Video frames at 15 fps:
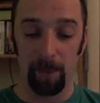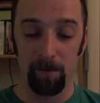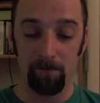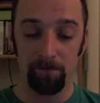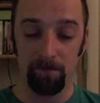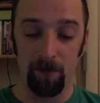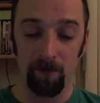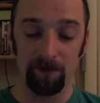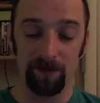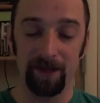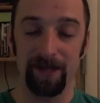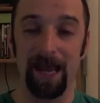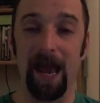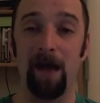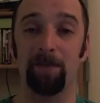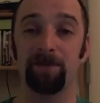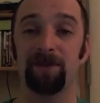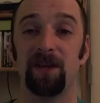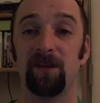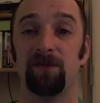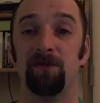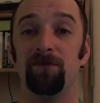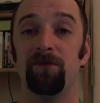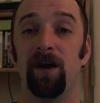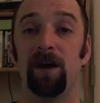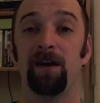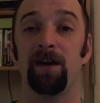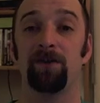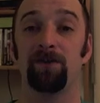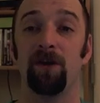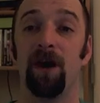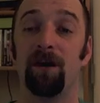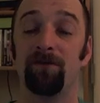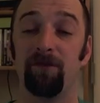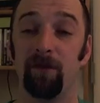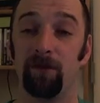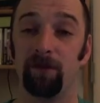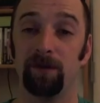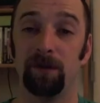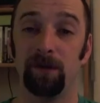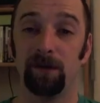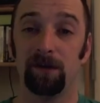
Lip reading: most of the apps that you find on your iPhone